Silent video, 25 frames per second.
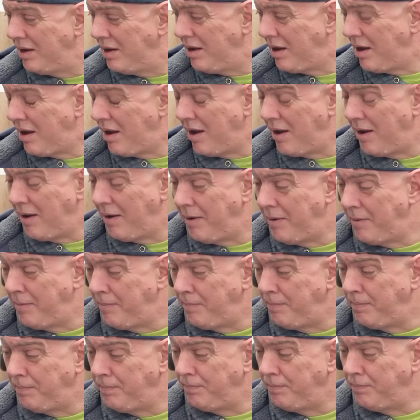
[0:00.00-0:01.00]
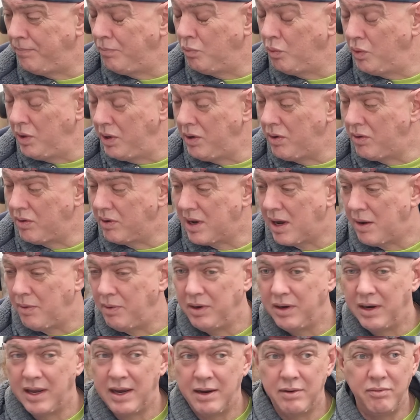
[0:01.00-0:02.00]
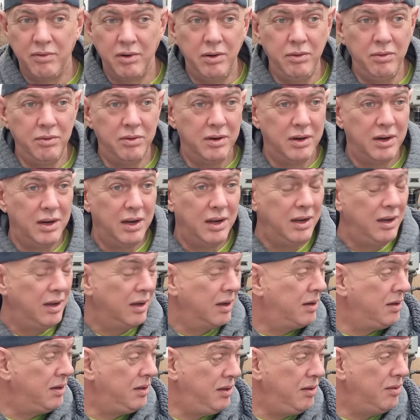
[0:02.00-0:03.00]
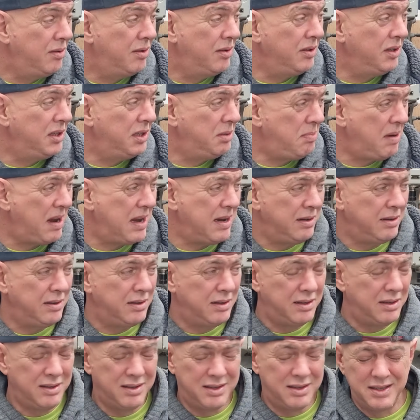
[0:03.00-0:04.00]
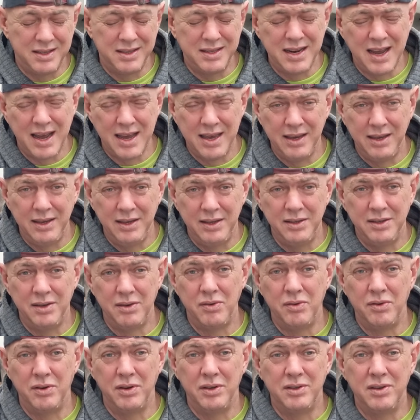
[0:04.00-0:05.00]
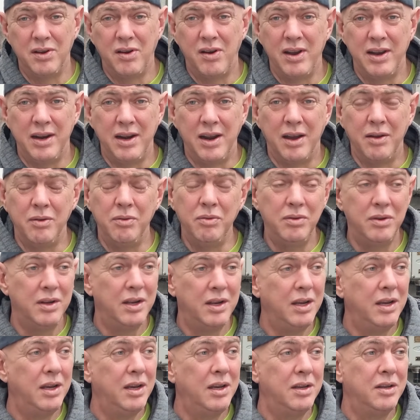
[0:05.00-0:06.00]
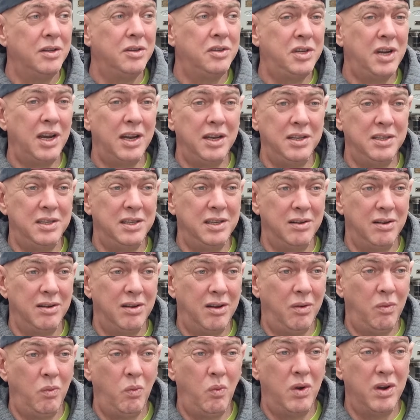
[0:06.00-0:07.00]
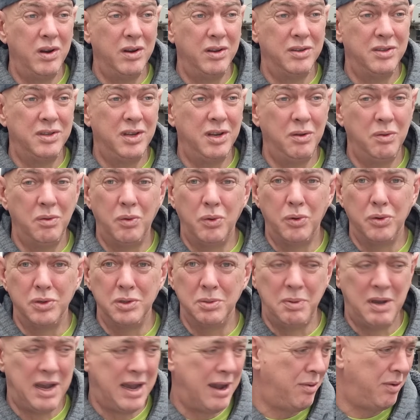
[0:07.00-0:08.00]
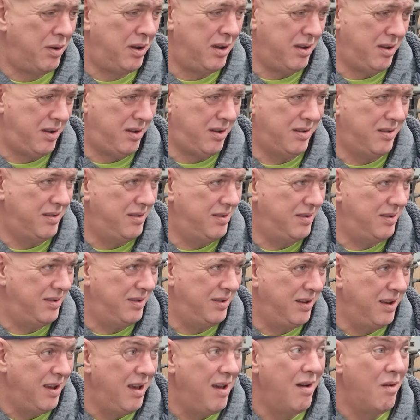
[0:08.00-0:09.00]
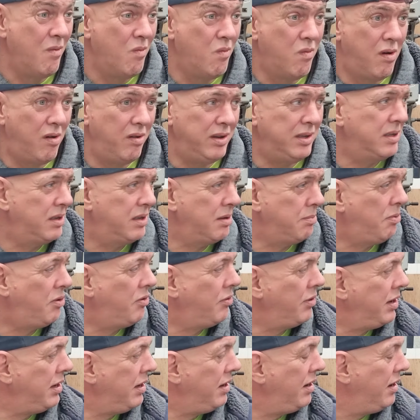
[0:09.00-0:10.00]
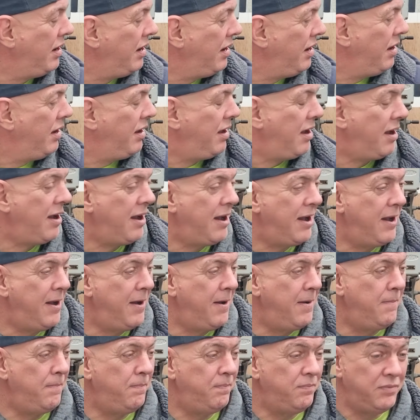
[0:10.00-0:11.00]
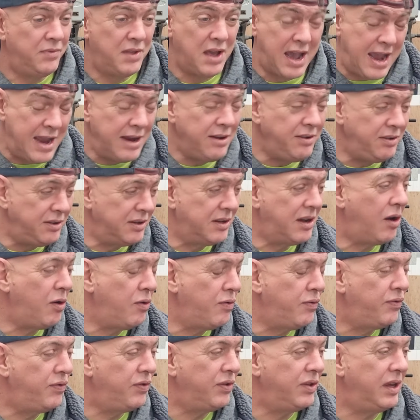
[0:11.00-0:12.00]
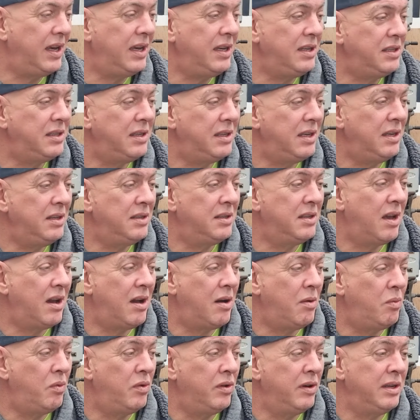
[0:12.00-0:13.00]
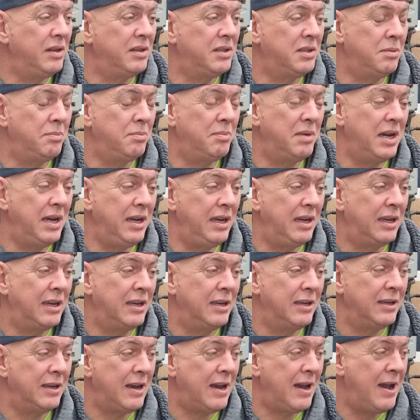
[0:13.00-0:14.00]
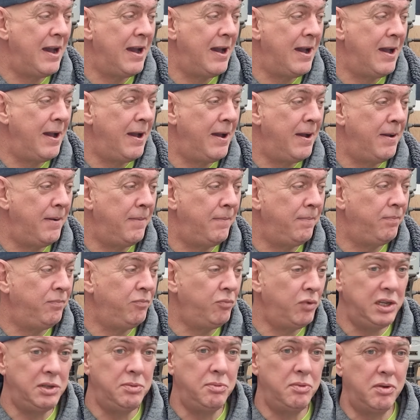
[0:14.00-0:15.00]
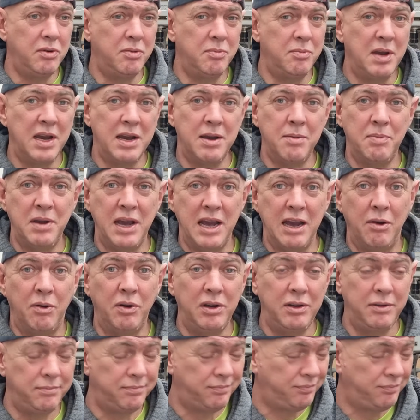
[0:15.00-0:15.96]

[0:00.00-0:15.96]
We're not going that route, because you can spend days on a dyno chasing like 1 or 2 horsepower. What is the point? The end goal for this is that I want it to make reasonable amount of power,